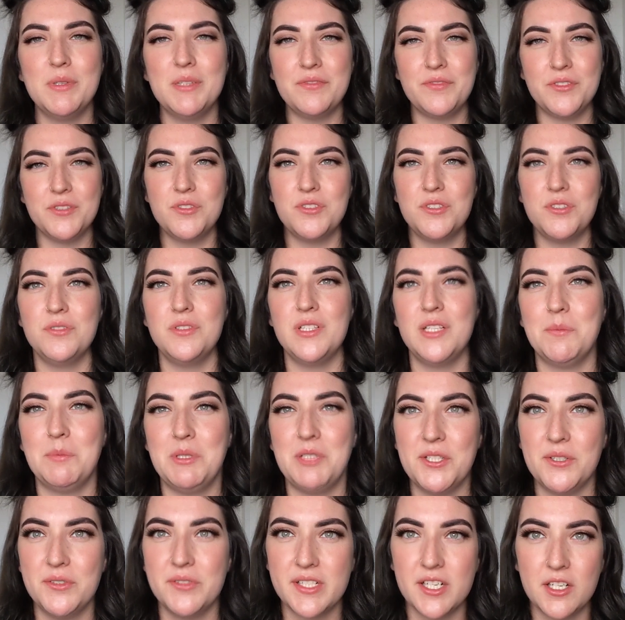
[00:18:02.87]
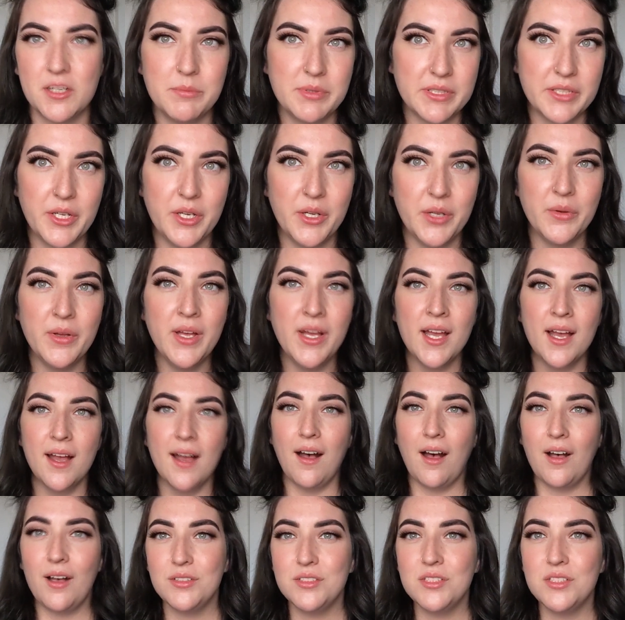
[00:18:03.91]
If you do, let me know down below.
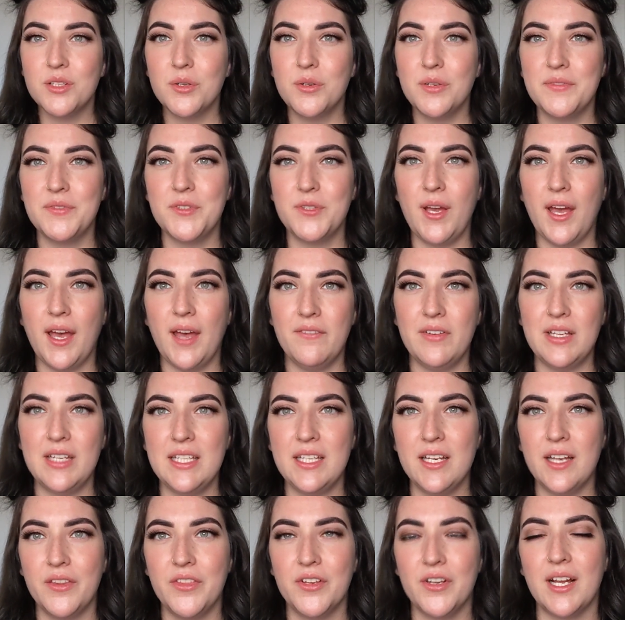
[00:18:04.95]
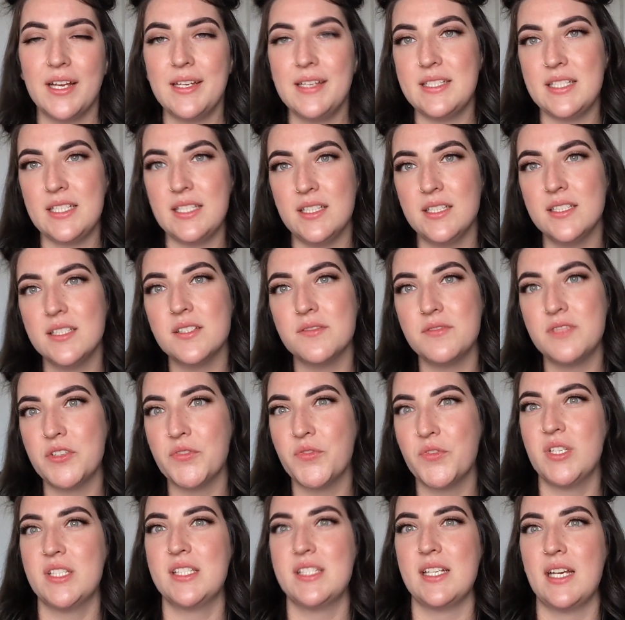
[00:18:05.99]
Also, if you have any other ideas of
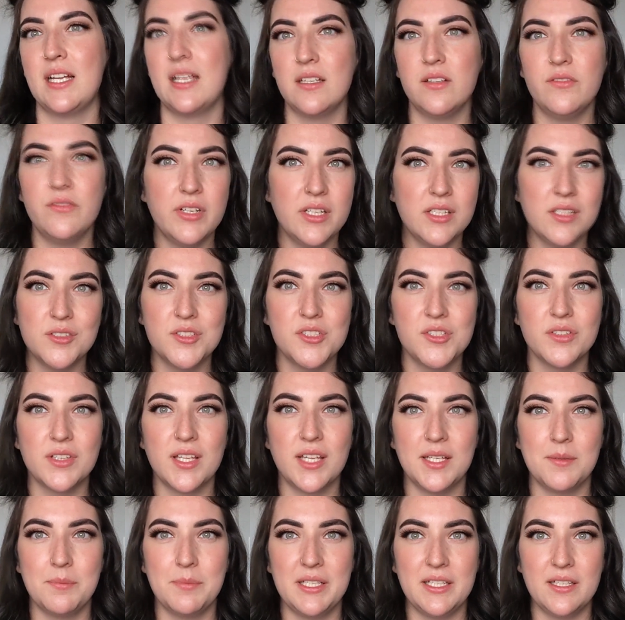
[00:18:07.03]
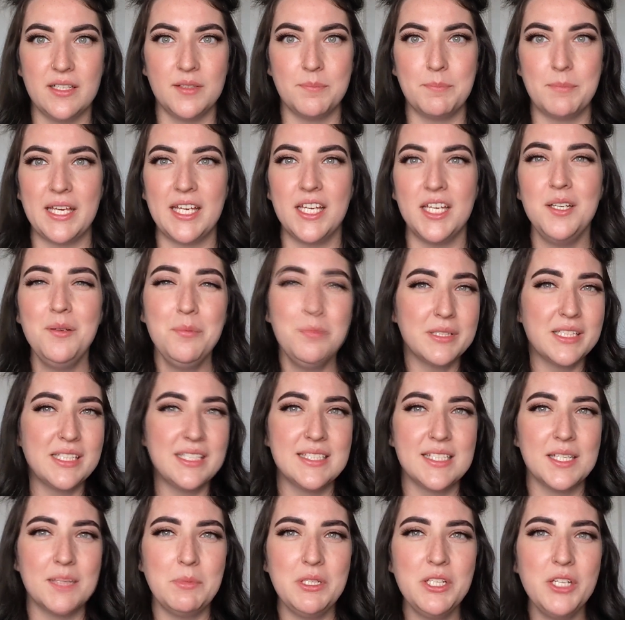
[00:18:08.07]
different styling videos you'd like me to make,
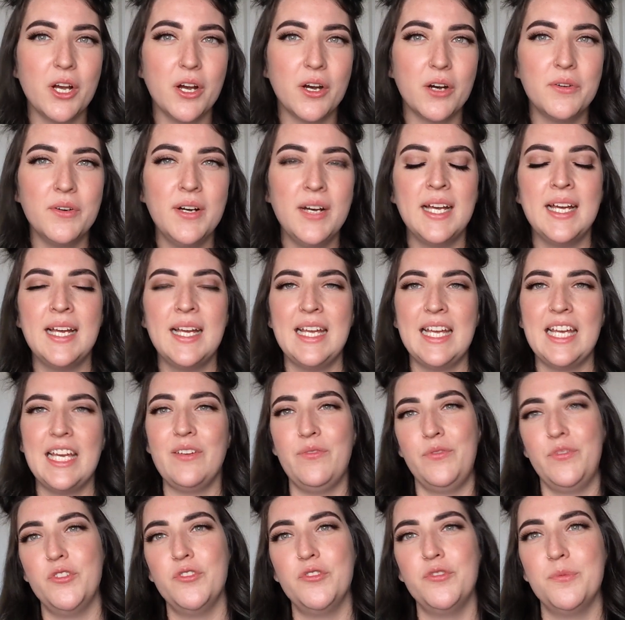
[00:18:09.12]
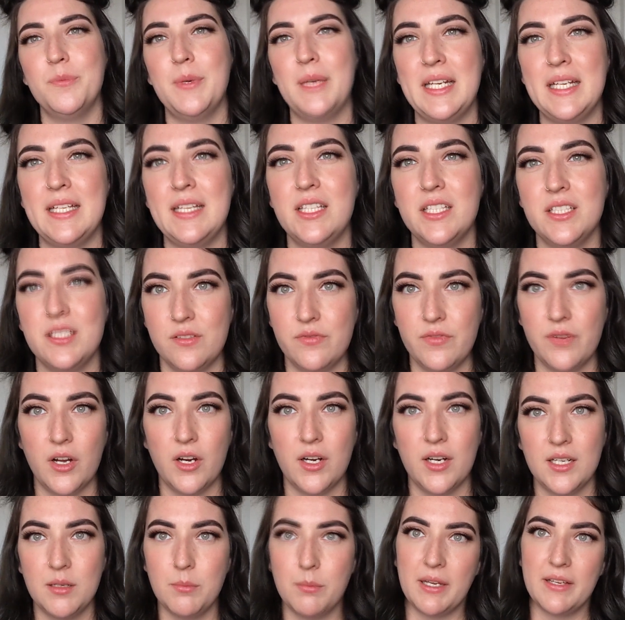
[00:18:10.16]
please let me know. If you've made it this
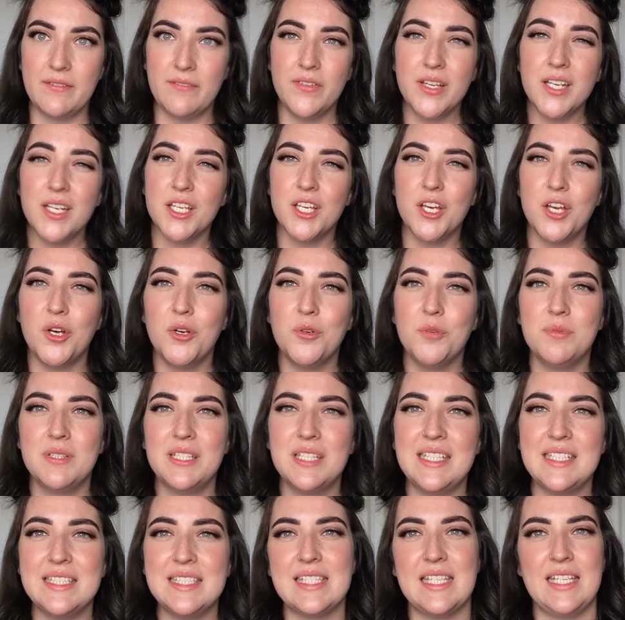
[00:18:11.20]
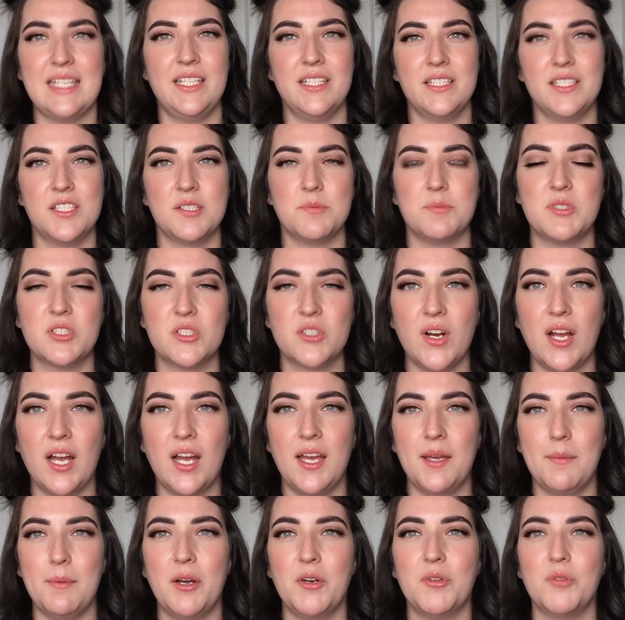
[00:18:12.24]
far in my video, please like and
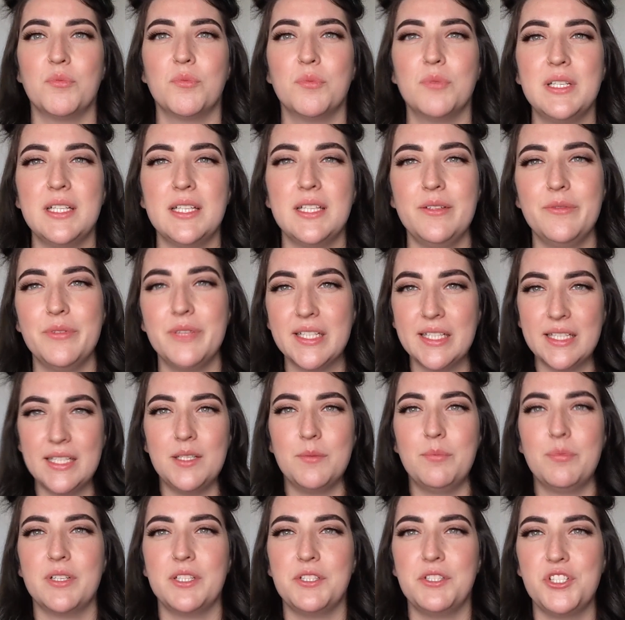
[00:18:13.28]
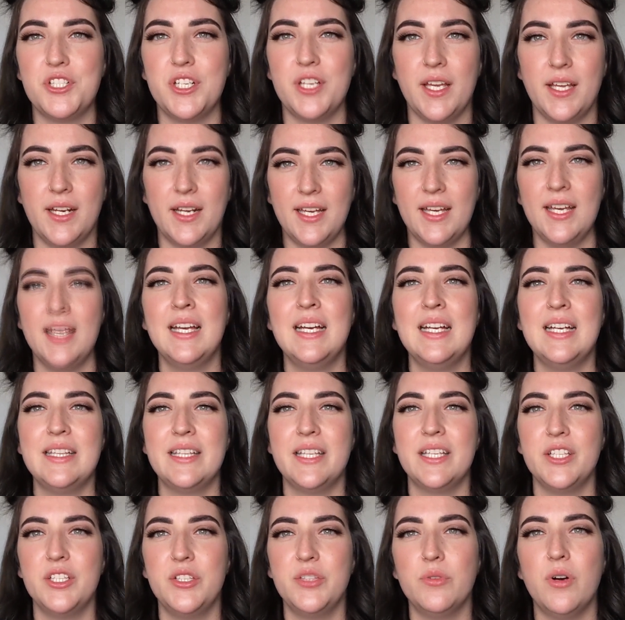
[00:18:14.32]
subscribe. I would really, really appreciate it.
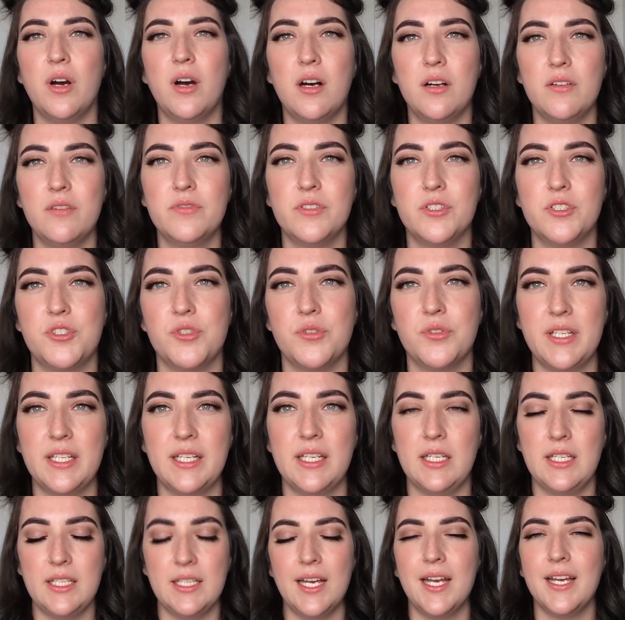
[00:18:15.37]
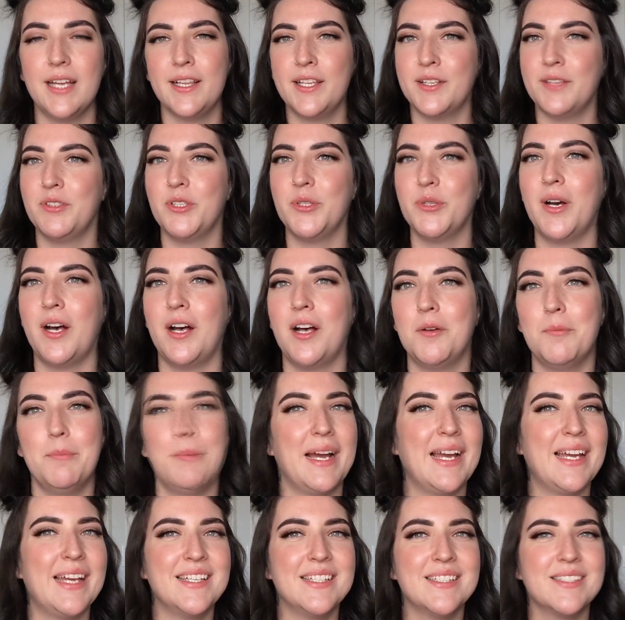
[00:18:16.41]
Thank you all for joining. I love you all.
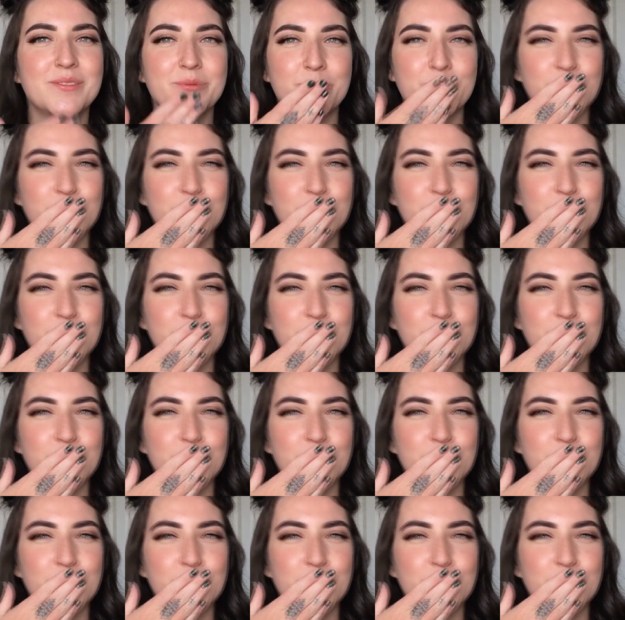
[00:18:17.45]
Bye.